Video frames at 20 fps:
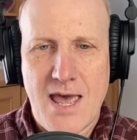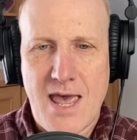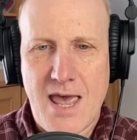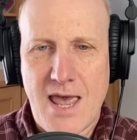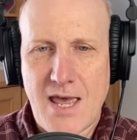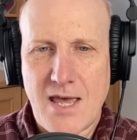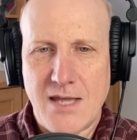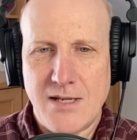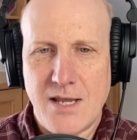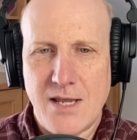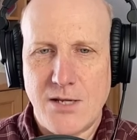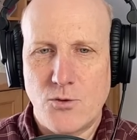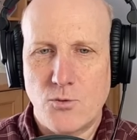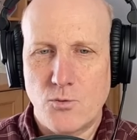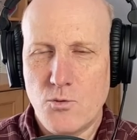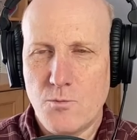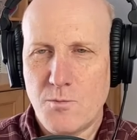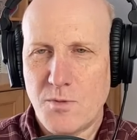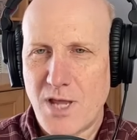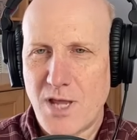And a
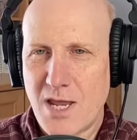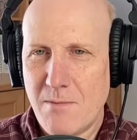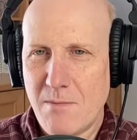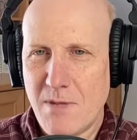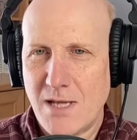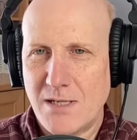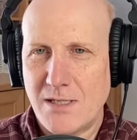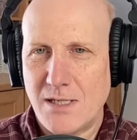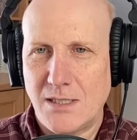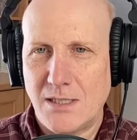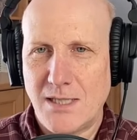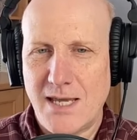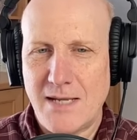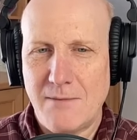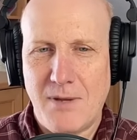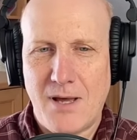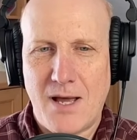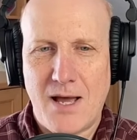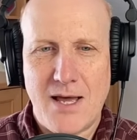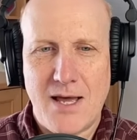group came in
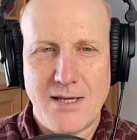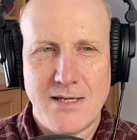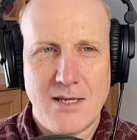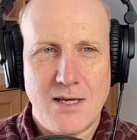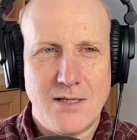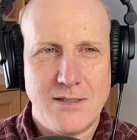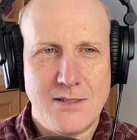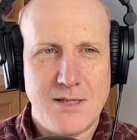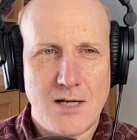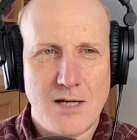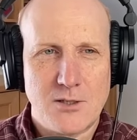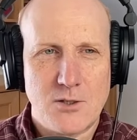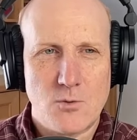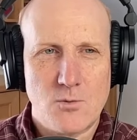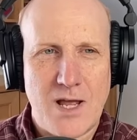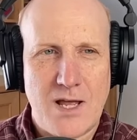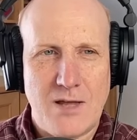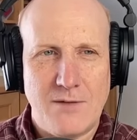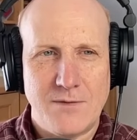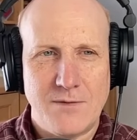led by uh, Dr.
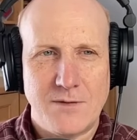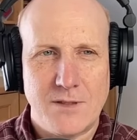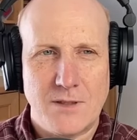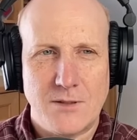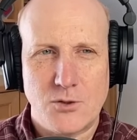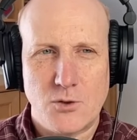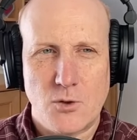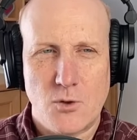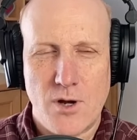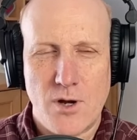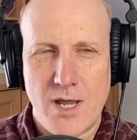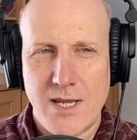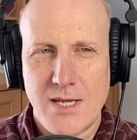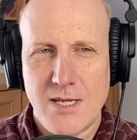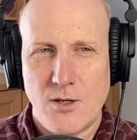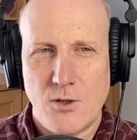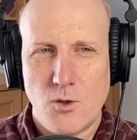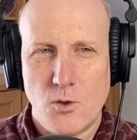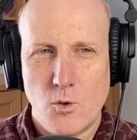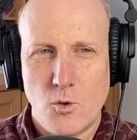Ralph de la Torre,
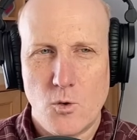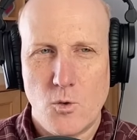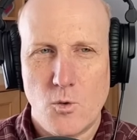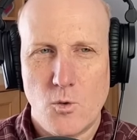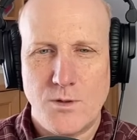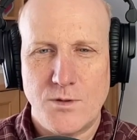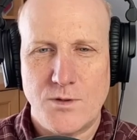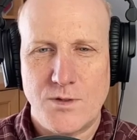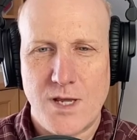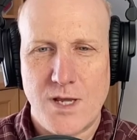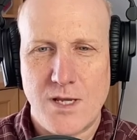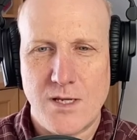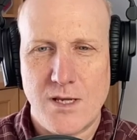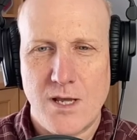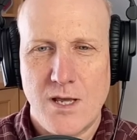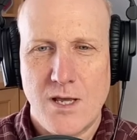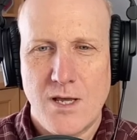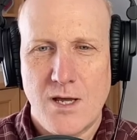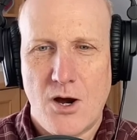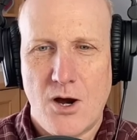who is a
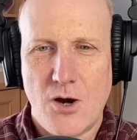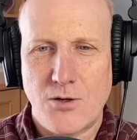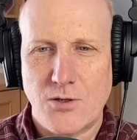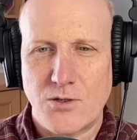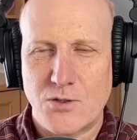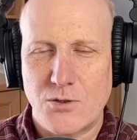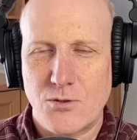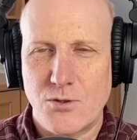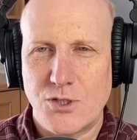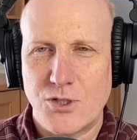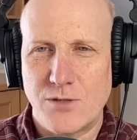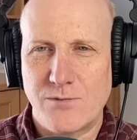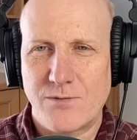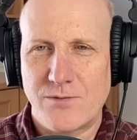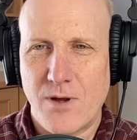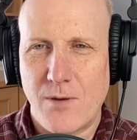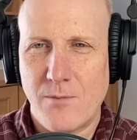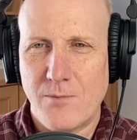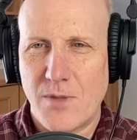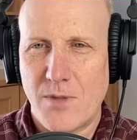heart surgeon
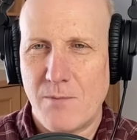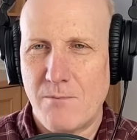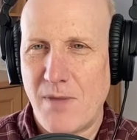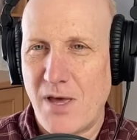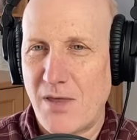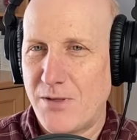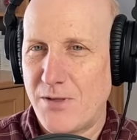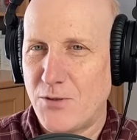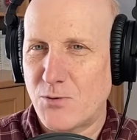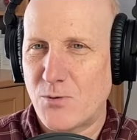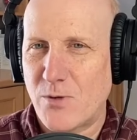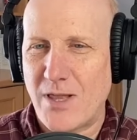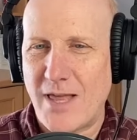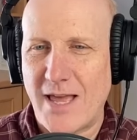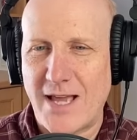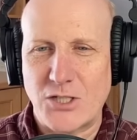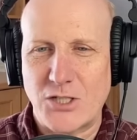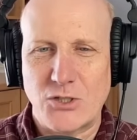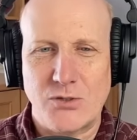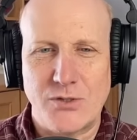from Beth Israel,
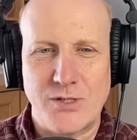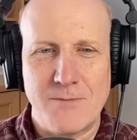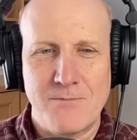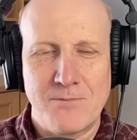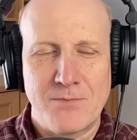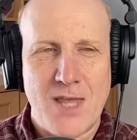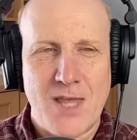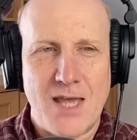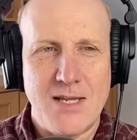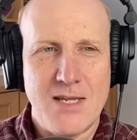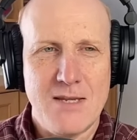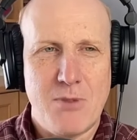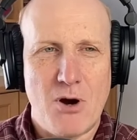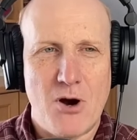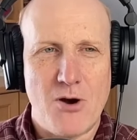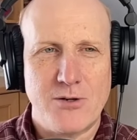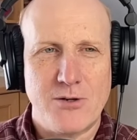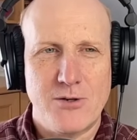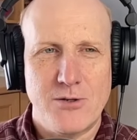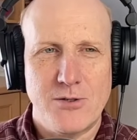actually. And he
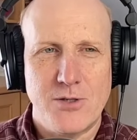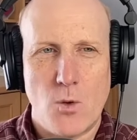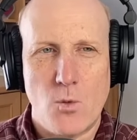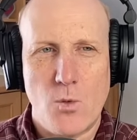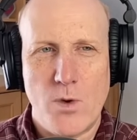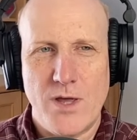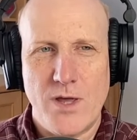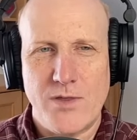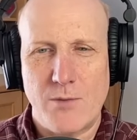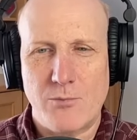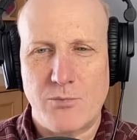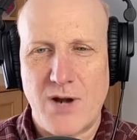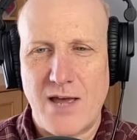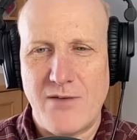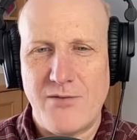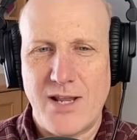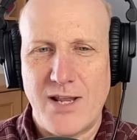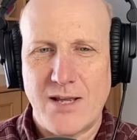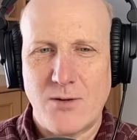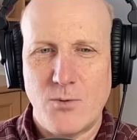partnered with a
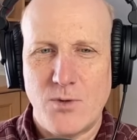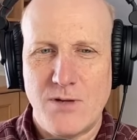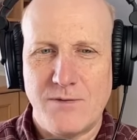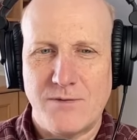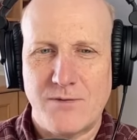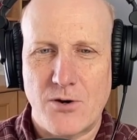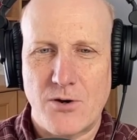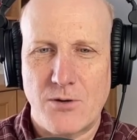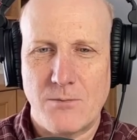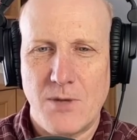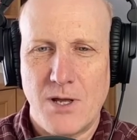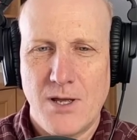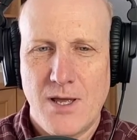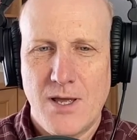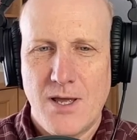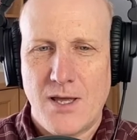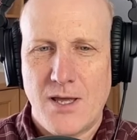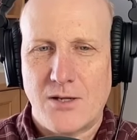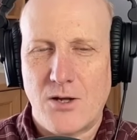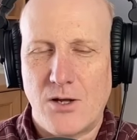private equity firm
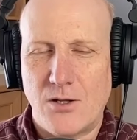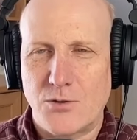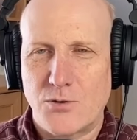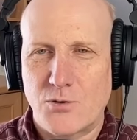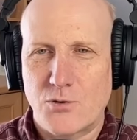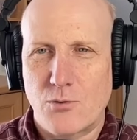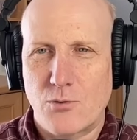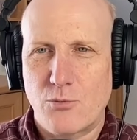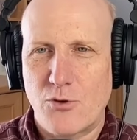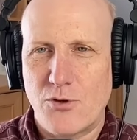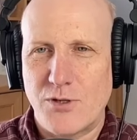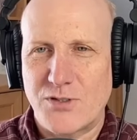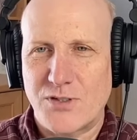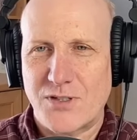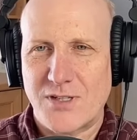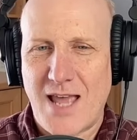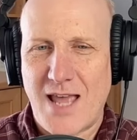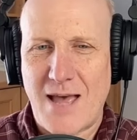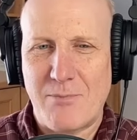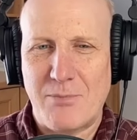called Cerberus
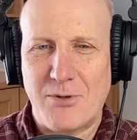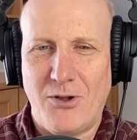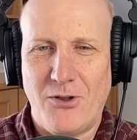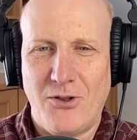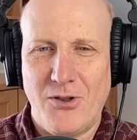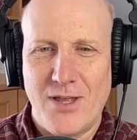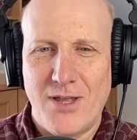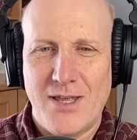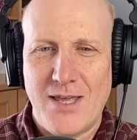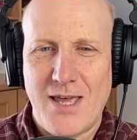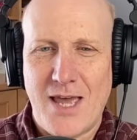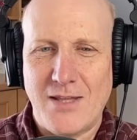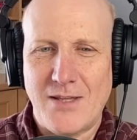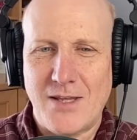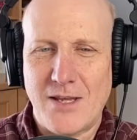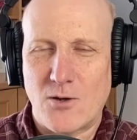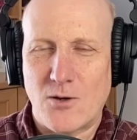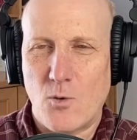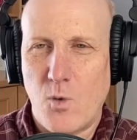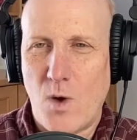Capital, and
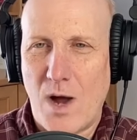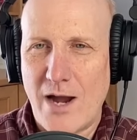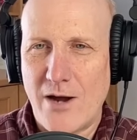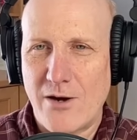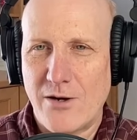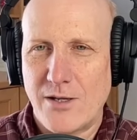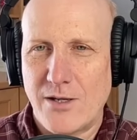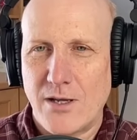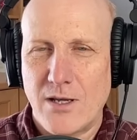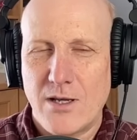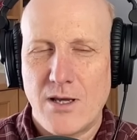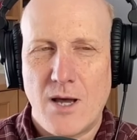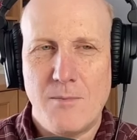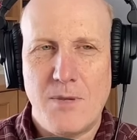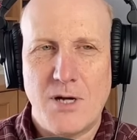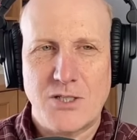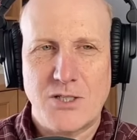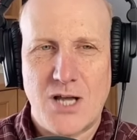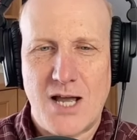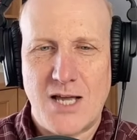they acquired a
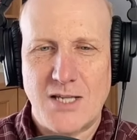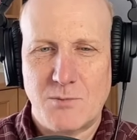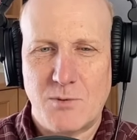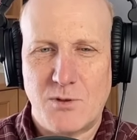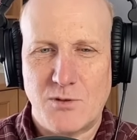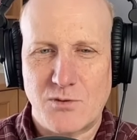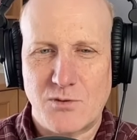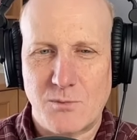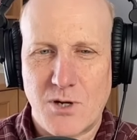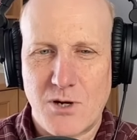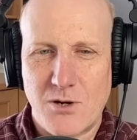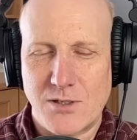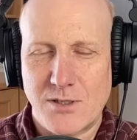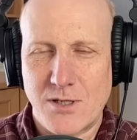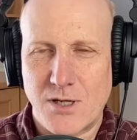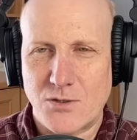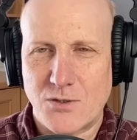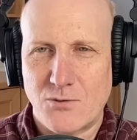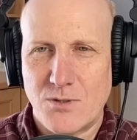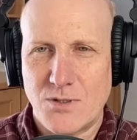bunch of hospitals from
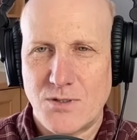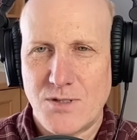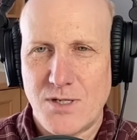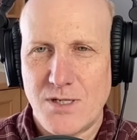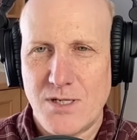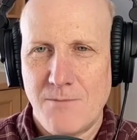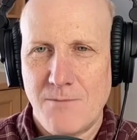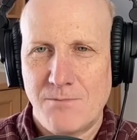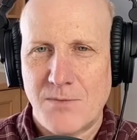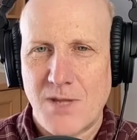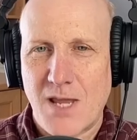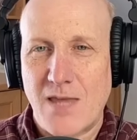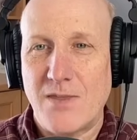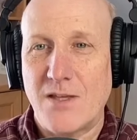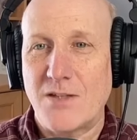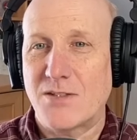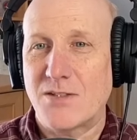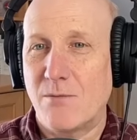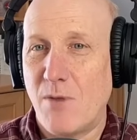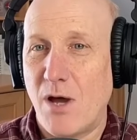Caritas Christi and
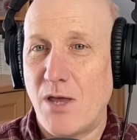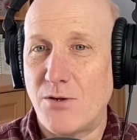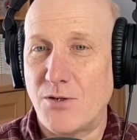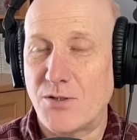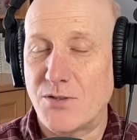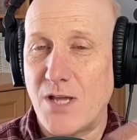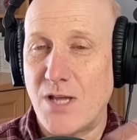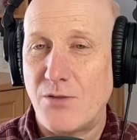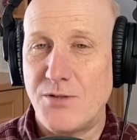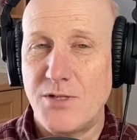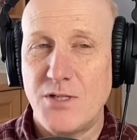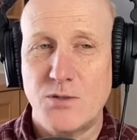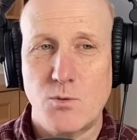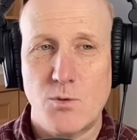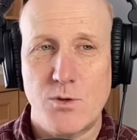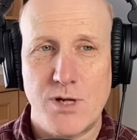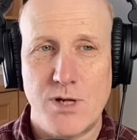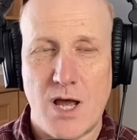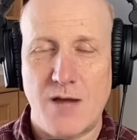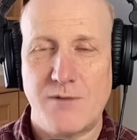then some others. Now, these
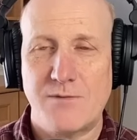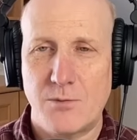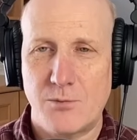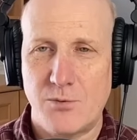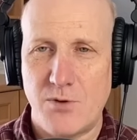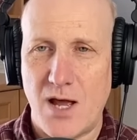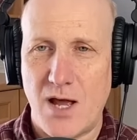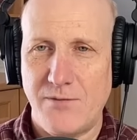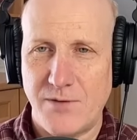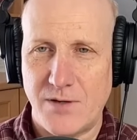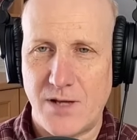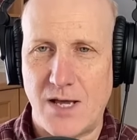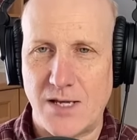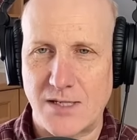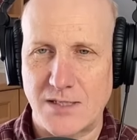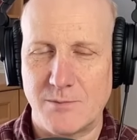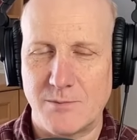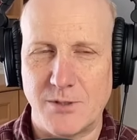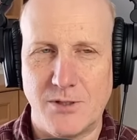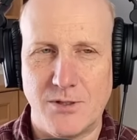were not for profit
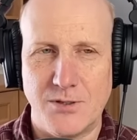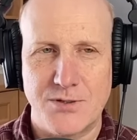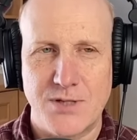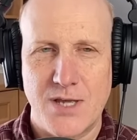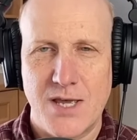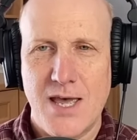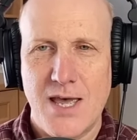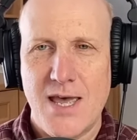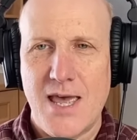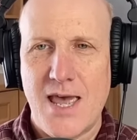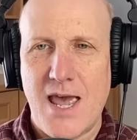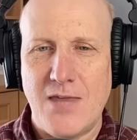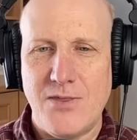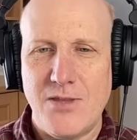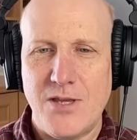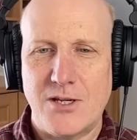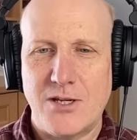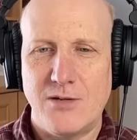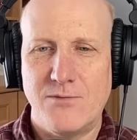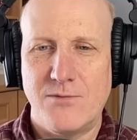hospitals, and
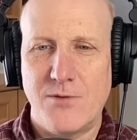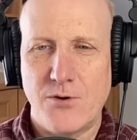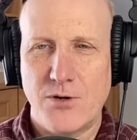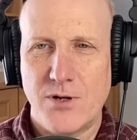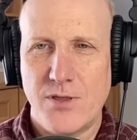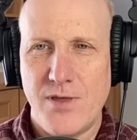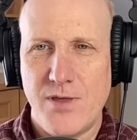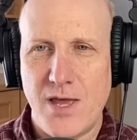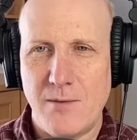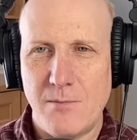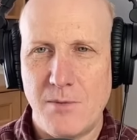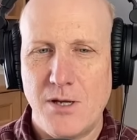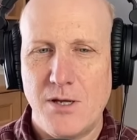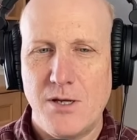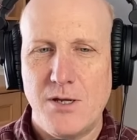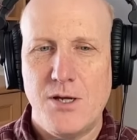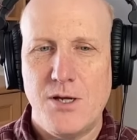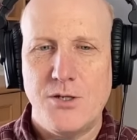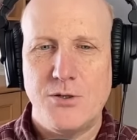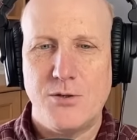they converted them
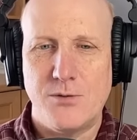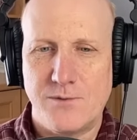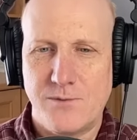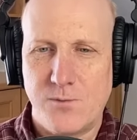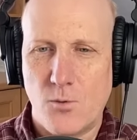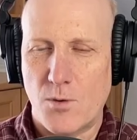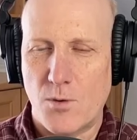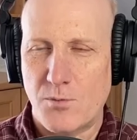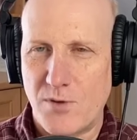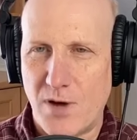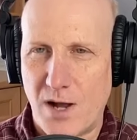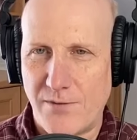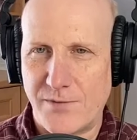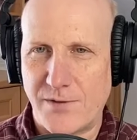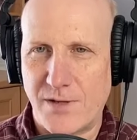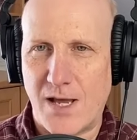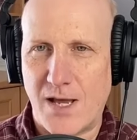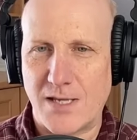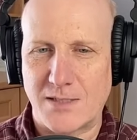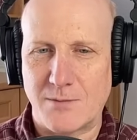to for
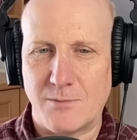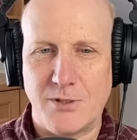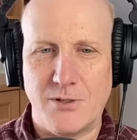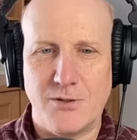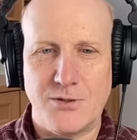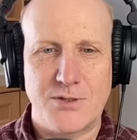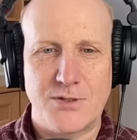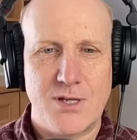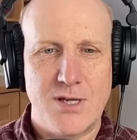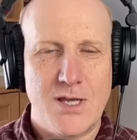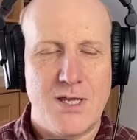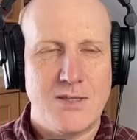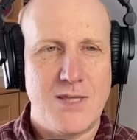profit hospitals.